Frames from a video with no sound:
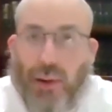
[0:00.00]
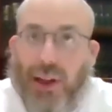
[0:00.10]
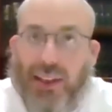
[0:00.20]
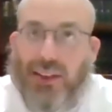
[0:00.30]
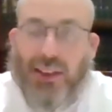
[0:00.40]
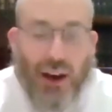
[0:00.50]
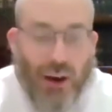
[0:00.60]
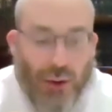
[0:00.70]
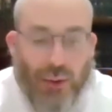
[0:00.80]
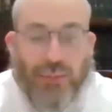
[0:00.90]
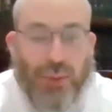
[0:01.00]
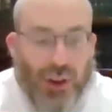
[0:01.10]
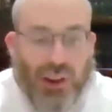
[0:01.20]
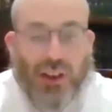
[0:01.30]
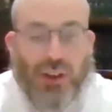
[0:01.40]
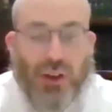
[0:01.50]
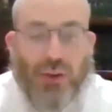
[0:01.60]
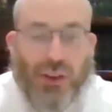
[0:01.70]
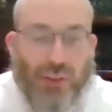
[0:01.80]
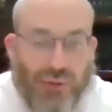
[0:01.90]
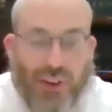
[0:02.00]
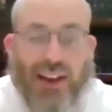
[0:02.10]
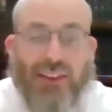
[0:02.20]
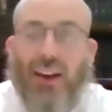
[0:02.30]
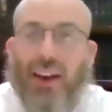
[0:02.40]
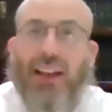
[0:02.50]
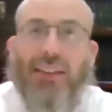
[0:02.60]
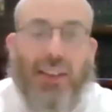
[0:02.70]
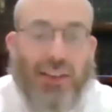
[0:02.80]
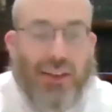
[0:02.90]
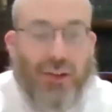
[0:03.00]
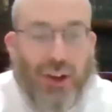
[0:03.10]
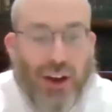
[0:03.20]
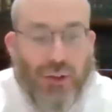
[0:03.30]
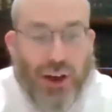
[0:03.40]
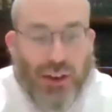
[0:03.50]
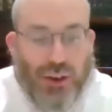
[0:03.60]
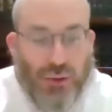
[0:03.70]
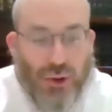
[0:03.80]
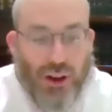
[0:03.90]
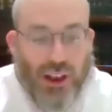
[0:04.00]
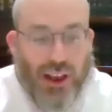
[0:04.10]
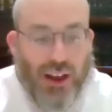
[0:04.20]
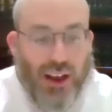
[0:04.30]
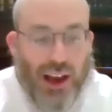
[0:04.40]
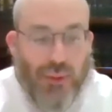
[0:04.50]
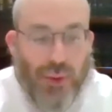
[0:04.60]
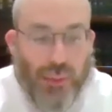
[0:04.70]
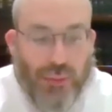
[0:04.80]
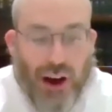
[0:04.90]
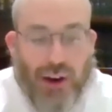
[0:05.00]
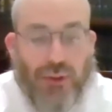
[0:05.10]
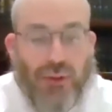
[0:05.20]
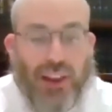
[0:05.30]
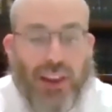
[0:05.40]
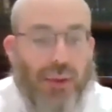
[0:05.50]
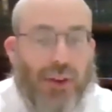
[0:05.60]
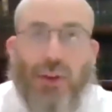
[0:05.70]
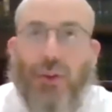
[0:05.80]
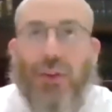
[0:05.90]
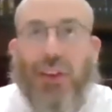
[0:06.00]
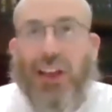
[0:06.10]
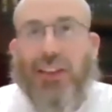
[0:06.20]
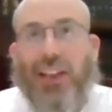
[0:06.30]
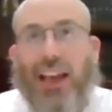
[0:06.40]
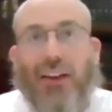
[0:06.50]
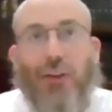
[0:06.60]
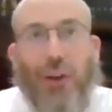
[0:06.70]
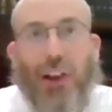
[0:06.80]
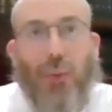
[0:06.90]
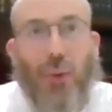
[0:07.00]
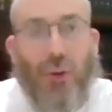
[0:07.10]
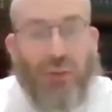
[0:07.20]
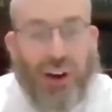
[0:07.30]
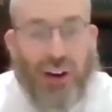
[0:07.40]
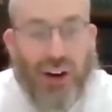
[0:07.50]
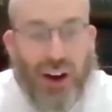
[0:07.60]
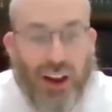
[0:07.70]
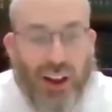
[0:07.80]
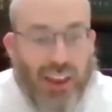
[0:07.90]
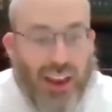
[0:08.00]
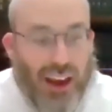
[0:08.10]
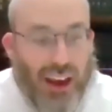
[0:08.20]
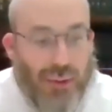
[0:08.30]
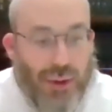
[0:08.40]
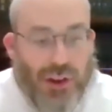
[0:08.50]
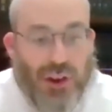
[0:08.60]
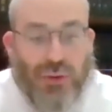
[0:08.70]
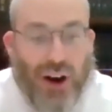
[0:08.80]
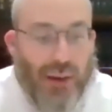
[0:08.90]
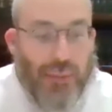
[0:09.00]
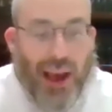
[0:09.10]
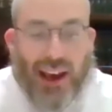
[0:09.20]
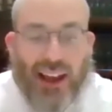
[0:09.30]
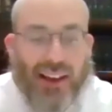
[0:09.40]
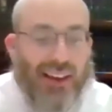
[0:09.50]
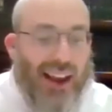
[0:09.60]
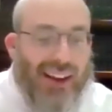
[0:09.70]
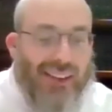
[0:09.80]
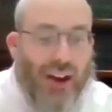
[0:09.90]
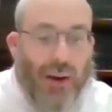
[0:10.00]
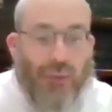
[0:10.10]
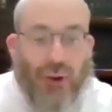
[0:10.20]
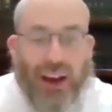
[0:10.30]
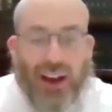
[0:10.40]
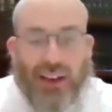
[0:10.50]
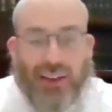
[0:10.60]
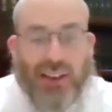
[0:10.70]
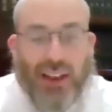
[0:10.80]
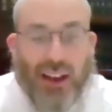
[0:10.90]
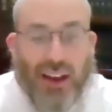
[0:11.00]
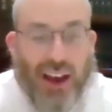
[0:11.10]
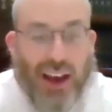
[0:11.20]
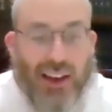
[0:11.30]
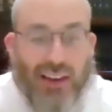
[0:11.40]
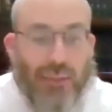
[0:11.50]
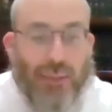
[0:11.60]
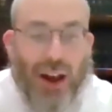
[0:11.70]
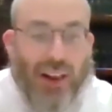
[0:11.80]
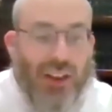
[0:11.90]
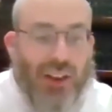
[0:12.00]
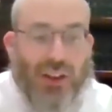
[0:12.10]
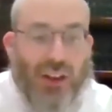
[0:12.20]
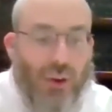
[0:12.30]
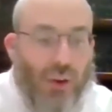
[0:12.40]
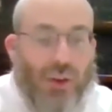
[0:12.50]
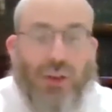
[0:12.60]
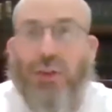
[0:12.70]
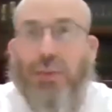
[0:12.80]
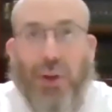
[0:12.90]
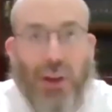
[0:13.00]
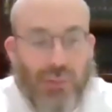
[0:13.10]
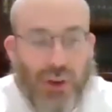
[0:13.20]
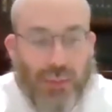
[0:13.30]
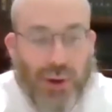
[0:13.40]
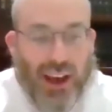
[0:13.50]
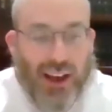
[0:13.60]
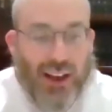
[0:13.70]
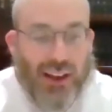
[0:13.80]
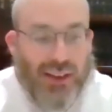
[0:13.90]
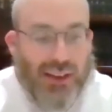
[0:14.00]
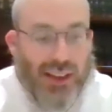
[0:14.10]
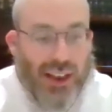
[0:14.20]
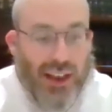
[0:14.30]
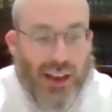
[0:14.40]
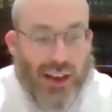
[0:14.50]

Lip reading: But Matisyahu pushed the Jews to fight against the Syrian Greeks strongly, and with bravery, they would do things like guerrilla warfare. They would strike back at nighttime raids and demolish the altars put up for the pagans.